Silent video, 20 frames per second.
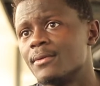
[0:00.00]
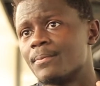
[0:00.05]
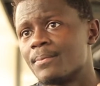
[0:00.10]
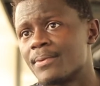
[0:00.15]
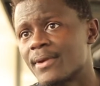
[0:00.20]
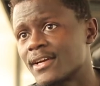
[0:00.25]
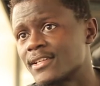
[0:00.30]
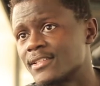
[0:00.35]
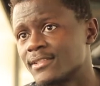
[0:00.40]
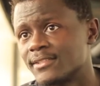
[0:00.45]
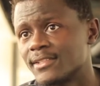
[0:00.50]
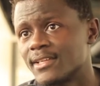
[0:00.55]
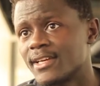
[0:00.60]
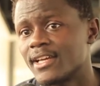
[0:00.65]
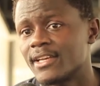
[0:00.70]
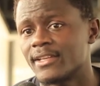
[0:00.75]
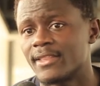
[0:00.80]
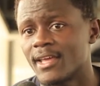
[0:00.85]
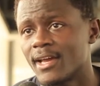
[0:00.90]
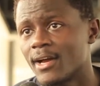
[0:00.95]
practicing,
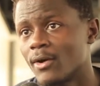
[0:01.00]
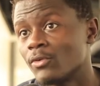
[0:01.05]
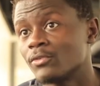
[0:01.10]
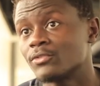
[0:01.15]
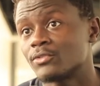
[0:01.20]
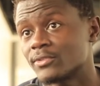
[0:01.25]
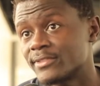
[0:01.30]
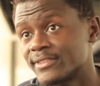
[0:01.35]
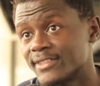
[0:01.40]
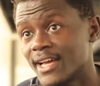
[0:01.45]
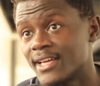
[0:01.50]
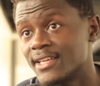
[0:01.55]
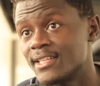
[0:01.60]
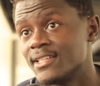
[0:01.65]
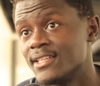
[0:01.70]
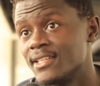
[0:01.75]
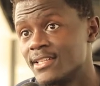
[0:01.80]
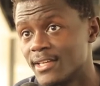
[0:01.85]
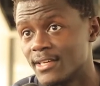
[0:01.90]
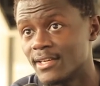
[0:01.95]
and they are also
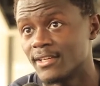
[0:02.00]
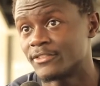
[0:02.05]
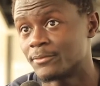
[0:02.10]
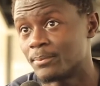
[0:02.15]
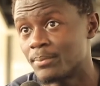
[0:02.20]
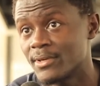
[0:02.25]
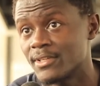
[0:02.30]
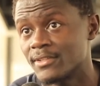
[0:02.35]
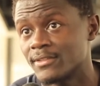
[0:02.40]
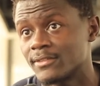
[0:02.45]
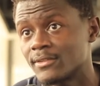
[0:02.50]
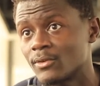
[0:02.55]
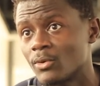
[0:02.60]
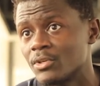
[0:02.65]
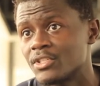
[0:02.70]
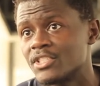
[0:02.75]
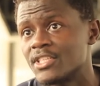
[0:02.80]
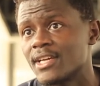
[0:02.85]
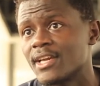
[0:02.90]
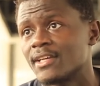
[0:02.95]
studied sprints
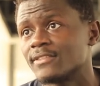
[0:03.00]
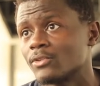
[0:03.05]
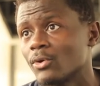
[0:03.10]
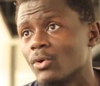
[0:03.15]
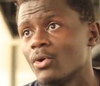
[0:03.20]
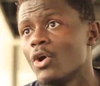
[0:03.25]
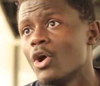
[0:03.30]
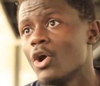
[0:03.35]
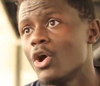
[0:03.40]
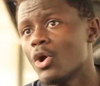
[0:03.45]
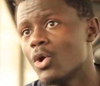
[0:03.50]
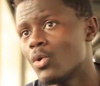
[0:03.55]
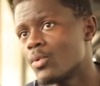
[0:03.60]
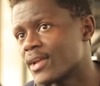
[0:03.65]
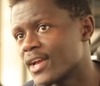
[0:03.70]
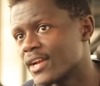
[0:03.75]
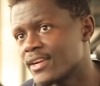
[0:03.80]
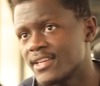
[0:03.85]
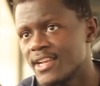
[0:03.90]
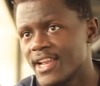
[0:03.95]
coaching. So we
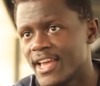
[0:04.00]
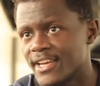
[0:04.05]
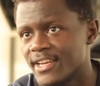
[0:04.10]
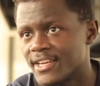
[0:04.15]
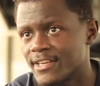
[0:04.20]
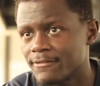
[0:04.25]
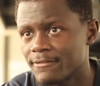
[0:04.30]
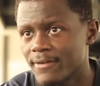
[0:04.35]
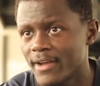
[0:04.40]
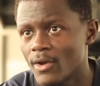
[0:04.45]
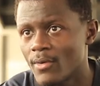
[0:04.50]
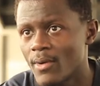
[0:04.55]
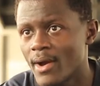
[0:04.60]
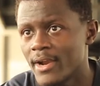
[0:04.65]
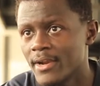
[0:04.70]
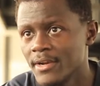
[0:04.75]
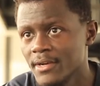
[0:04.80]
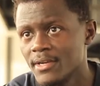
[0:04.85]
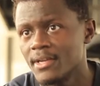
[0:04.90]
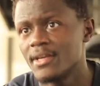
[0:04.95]
can really identify
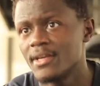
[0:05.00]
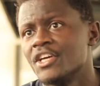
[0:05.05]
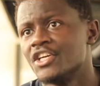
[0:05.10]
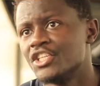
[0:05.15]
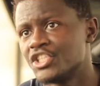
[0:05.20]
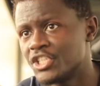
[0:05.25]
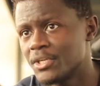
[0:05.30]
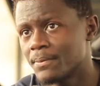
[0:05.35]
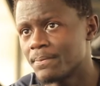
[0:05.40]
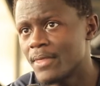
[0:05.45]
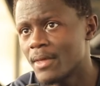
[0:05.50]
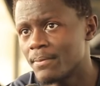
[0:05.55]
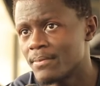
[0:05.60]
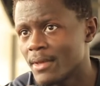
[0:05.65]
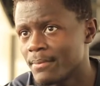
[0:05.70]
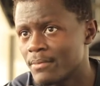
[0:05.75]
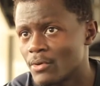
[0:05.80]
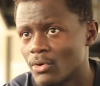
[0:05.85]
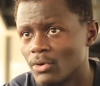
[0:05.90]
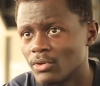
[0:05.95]
one, ship them
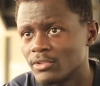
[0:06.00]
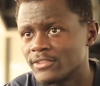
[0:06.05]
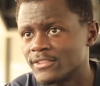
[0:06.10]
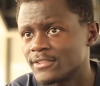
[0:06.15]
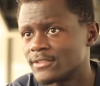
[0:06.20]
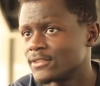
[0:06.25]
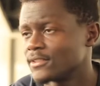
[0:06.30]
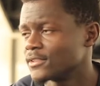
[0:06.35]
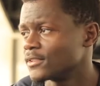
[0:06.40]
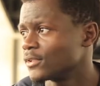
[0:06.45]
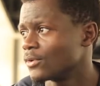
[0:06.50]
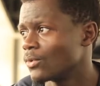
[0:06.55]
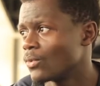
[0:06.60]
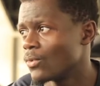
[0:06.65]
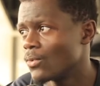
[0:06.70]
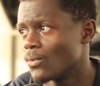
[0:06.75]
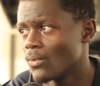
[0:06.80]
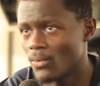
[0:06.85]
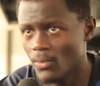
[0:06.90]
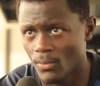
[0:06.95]
here, because
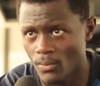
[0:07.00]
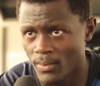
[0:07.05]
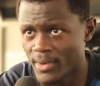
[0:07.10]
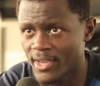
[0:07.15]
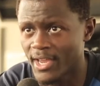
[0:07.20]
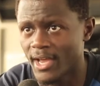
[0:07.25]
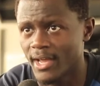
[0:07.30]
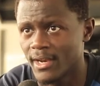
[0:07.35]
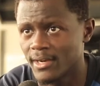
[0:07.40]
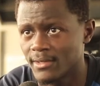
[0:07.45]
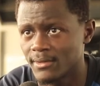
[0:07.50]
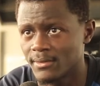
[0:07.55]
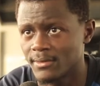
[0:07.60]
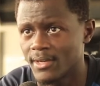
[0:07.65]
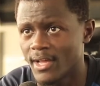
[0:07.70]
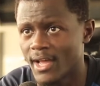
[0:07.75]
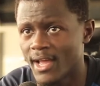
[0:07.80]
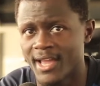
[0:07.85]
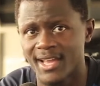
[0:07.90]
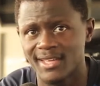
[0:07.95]
I
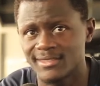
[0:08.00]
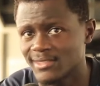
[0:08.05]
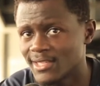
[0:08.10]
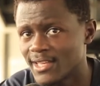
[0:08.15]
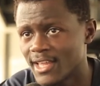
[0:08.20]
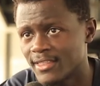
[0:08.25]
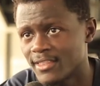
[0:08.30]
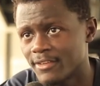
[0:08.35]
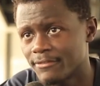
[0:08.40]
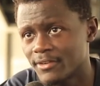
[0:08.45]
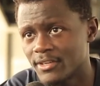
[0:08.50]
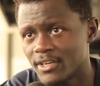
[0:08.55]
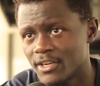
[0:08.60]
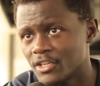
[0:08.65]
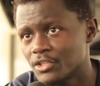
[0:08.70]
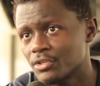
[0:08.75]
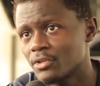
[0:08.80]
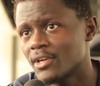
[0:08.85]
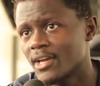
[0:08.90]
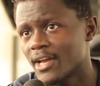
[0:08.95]
can say like the
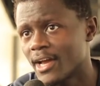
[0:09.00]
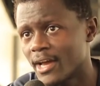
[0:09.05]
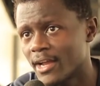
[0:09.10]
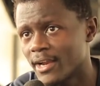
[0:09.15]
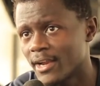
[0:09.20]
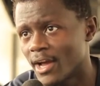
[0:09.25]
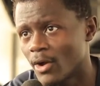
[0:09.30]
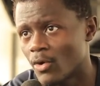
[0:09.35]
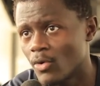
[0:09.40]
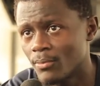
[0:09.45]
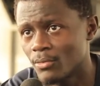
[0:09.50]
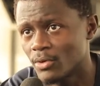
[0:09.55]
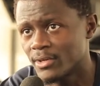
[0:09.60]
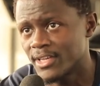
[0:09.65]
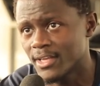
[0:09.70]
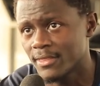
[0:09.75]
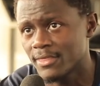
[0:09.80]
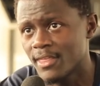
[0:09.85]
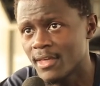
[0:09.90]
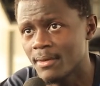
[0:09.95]
federation can
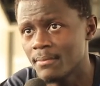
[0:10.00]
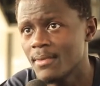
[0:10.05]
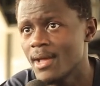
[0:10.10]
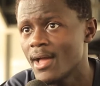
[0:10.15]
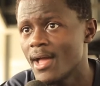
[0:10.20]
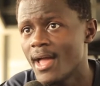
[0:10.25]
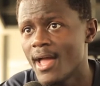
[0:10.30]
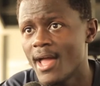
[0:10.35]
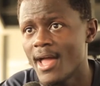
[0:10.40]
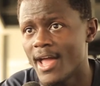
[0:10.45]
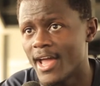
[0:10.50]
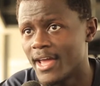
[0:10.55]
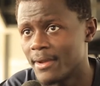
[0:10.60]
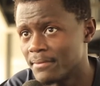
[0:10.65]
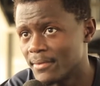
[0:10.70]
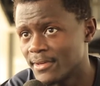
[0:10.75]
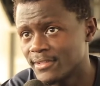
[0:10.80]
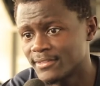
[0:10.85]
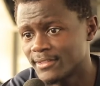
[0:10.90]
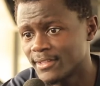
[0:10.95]
accommodate them
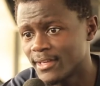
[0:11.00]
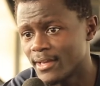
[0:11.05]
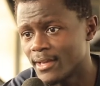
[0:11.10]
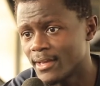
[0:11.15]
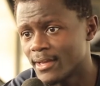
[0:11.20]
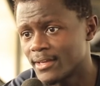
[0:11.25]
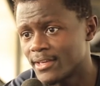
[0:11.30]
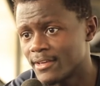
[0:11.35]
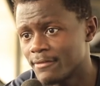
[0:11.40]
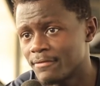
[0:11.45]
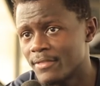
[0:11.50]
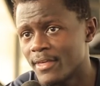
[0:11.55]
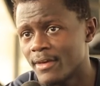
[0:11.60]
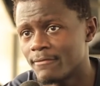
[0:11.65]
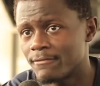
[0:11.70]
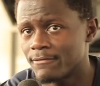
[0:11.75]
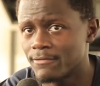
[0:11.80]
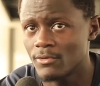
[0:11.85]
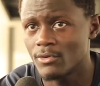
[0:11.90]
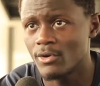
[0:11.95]
and let's say give
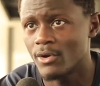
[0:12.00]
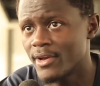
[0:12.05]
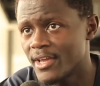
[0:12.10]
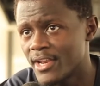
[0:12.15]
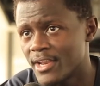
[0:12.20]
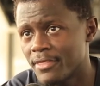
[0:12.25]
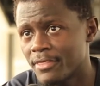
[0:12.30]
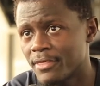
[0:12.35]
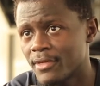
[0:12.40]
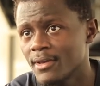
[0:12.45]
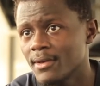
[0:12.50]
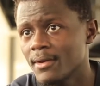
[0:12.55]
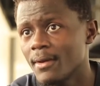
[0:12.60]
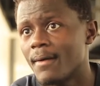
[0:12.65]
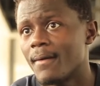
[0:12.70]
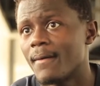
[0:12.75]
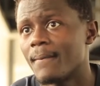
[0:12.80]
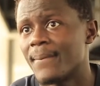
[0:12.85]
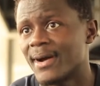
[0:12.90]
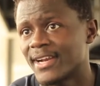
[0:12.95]
them food or anything,
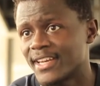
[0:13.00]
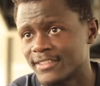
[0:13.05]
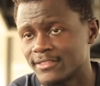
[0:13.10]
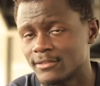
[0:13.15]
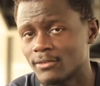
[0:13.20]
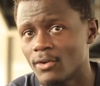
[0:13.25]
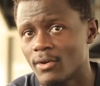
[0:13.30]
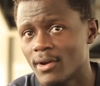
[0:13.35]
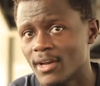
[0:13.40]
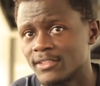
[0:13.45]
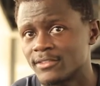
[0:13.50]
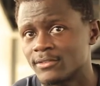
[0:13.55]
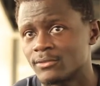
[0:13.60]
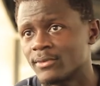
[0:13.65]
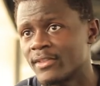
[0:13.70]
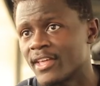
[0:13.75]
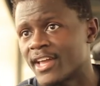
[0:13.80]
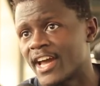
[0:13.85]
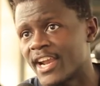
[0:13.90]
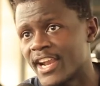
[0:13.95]
but as long as
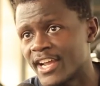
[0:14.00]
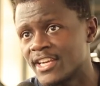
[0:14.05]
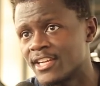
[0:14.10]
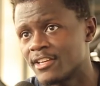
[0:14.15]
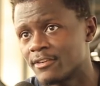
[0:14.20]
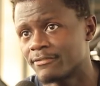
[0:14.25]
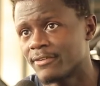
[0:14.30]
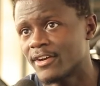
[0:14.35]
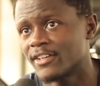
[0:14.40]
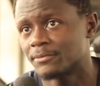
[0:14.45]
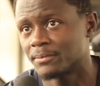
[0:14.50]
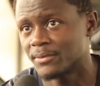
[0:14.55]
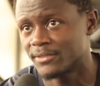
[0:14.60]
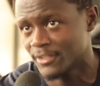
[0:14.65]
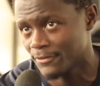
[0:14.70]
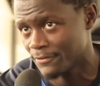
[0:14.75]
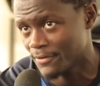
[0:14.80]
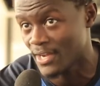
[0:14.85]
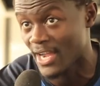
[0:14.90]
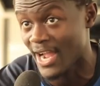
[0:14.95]
they can identify
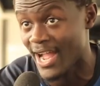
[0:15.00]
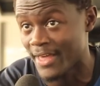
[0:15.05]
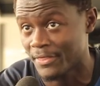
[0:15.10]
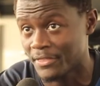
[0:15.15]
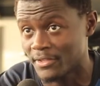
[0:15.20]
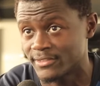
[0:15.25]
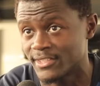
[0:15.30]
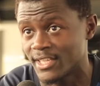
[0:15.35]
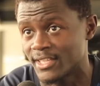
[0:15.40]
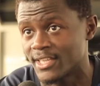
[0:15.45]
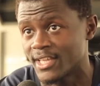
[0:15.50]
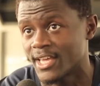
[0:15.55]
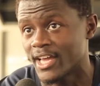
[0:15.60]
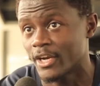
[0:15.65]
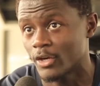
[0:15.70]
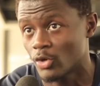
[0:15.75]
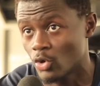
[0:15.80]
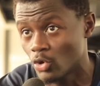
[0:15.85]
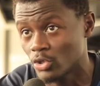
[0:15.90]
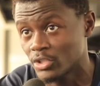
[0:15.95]
specific athletes that they
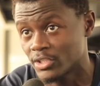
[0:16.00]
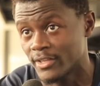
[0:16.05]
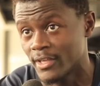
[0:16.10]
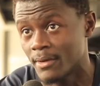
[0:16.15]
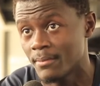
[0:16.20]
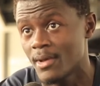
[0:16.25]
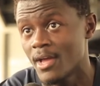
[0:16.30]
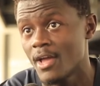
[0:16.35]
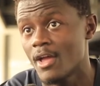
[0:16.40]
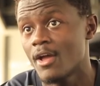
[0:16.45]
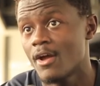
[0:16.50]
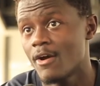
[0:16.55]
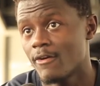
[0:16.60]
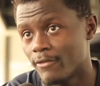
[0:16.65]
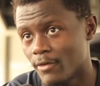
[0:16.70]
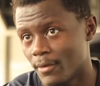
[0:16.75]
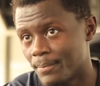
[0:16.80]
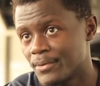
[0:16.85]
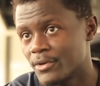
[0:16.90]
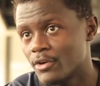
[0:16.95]
can coach them
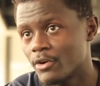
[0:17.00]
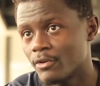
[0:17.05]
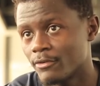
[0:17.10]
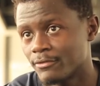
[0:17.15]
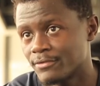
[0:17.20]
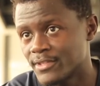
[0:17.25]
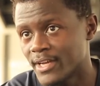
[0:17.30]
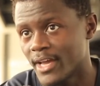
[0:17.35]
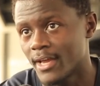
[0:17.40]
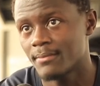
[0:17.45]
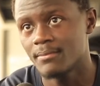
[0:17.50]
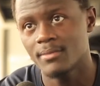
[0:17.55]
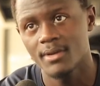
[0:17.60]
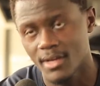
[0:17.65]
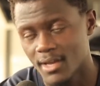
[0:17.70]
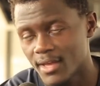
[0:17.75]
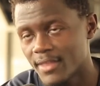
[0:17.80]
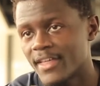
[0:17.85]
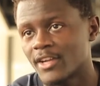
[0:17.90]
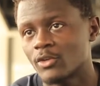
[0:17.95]
for a period of time,
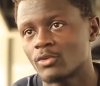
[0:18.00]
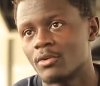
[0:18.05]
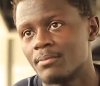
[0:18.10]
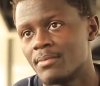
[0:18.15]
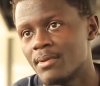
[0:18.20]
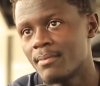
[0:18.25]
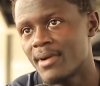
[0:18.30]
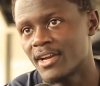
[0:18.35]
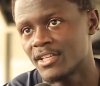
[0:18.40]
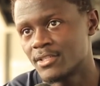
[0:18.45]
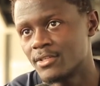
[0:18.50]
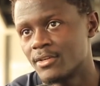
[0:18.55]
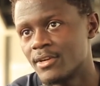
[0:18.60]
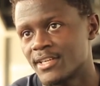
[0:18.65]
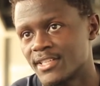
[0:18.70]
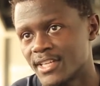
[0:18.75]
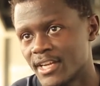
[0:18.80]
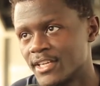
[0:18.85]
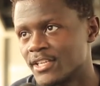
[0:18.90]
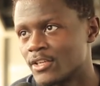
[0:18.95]
that will be much
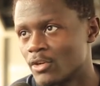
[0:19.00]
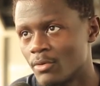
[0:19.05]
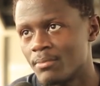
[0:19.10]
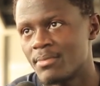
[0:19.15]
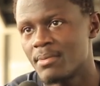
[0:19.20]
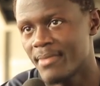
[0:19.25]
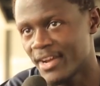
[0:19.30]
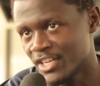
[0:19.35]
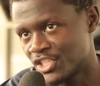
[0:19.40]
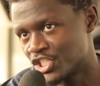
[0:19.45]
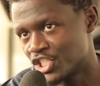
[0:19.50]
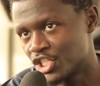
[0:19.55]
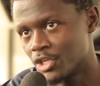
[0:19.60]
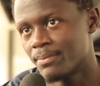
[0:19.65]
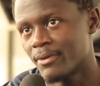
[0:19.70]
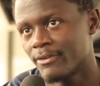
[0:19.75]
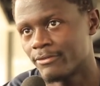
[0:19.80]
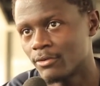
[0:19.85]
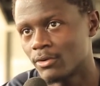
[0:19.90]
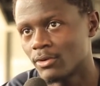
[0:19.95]
greater, and it will be much
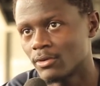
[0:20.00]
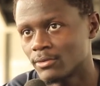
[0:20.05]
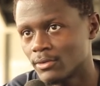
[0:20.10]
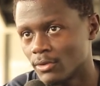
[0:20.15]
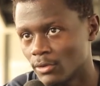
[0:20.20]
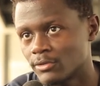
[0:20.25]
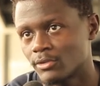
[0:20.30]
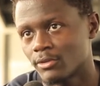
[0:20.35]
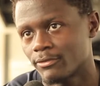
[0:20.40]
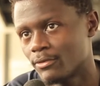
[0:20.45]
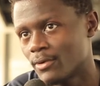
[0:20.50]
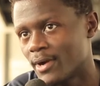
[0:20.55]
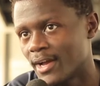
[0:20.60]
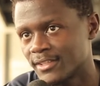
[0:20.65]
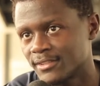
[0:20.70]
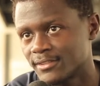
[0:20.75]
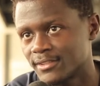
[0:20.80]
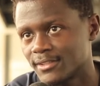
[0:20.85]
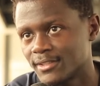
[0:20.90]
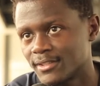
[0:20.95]
cheaper for also for
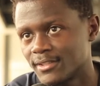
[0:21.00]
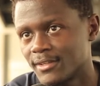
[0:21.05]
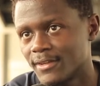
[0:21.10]
us.